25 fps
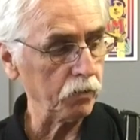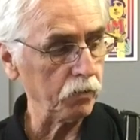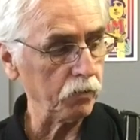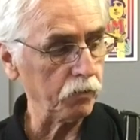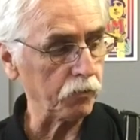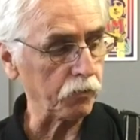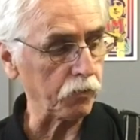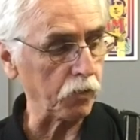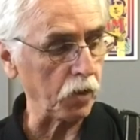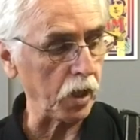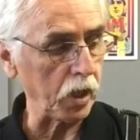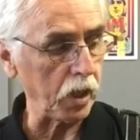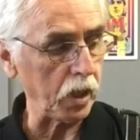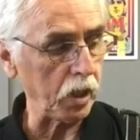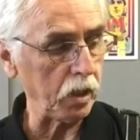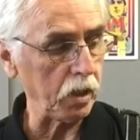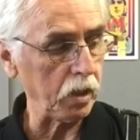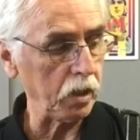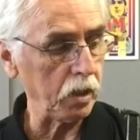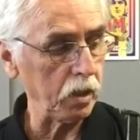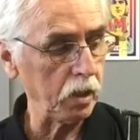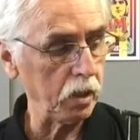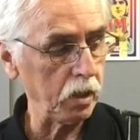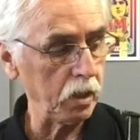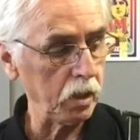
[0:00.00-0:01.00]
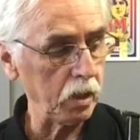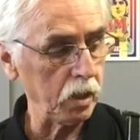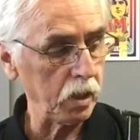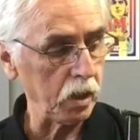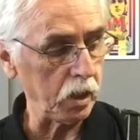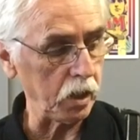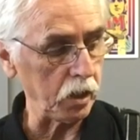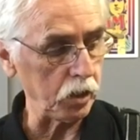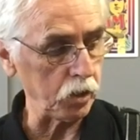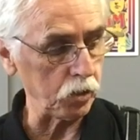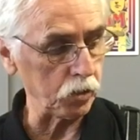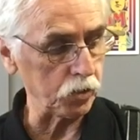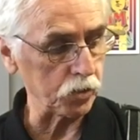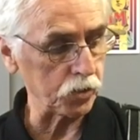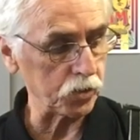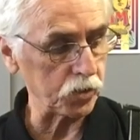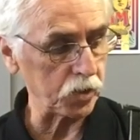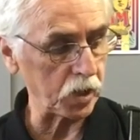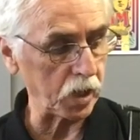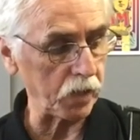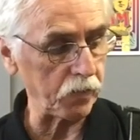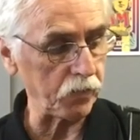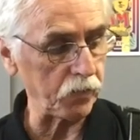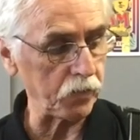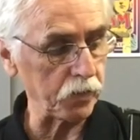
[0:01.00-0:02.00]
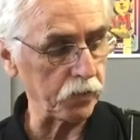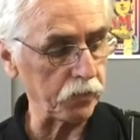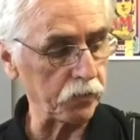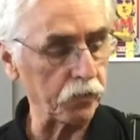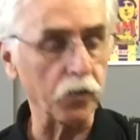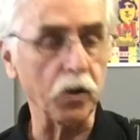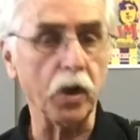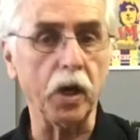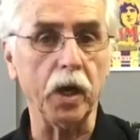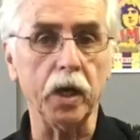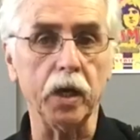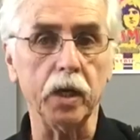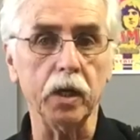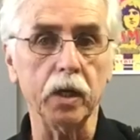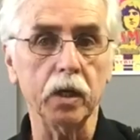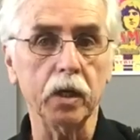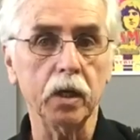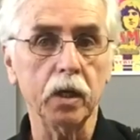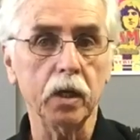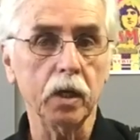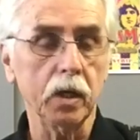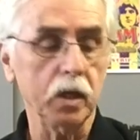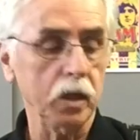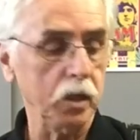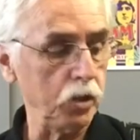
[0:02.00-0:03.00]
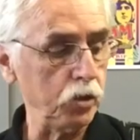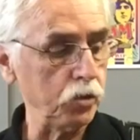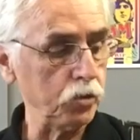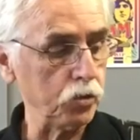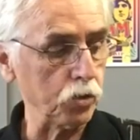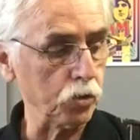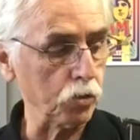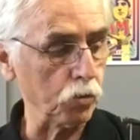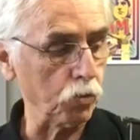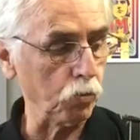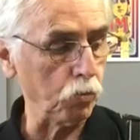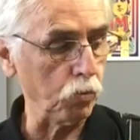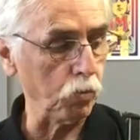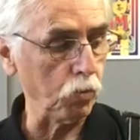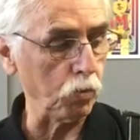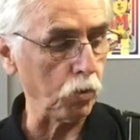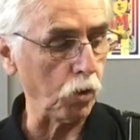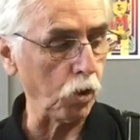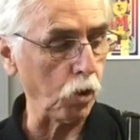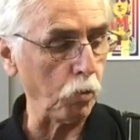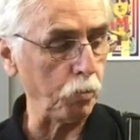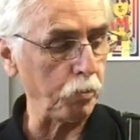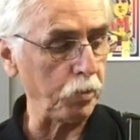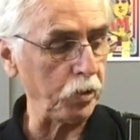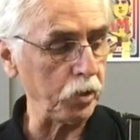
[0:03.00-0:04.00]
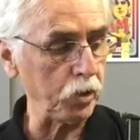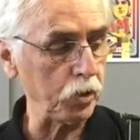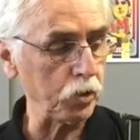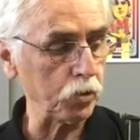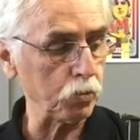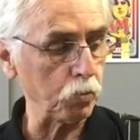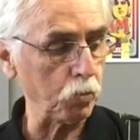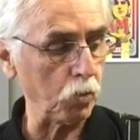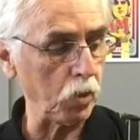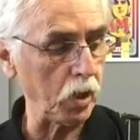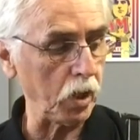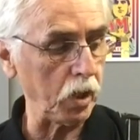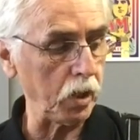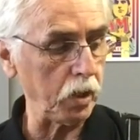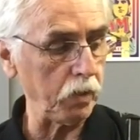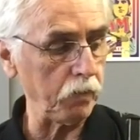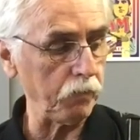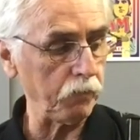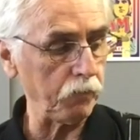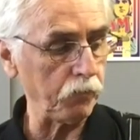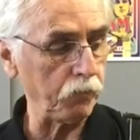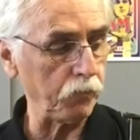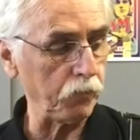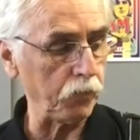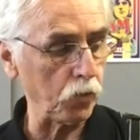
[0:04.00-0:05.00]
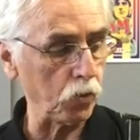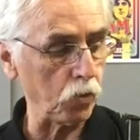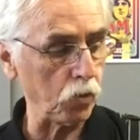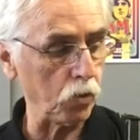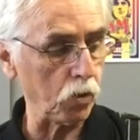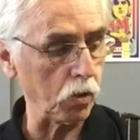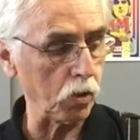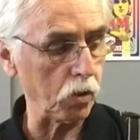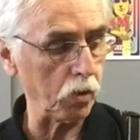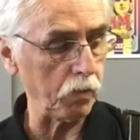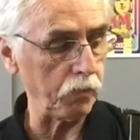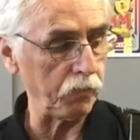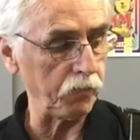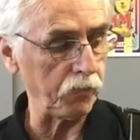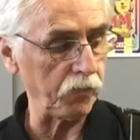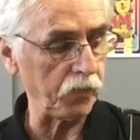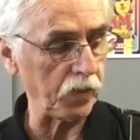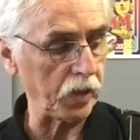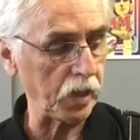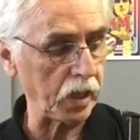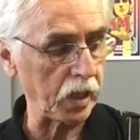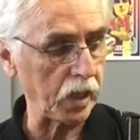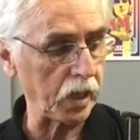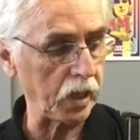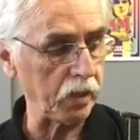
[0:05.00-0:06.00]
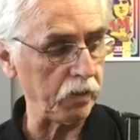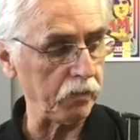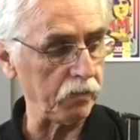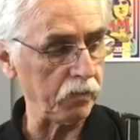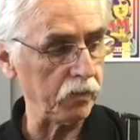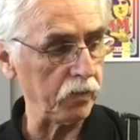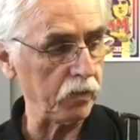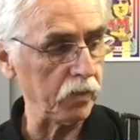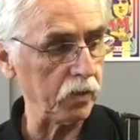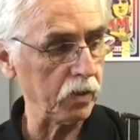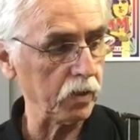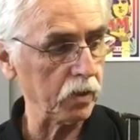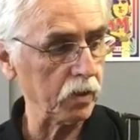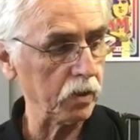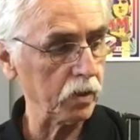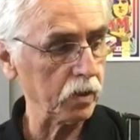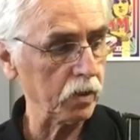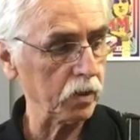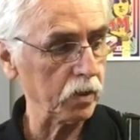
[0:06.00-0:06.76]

fret and your 7th fret is your open is 1, 4, 5.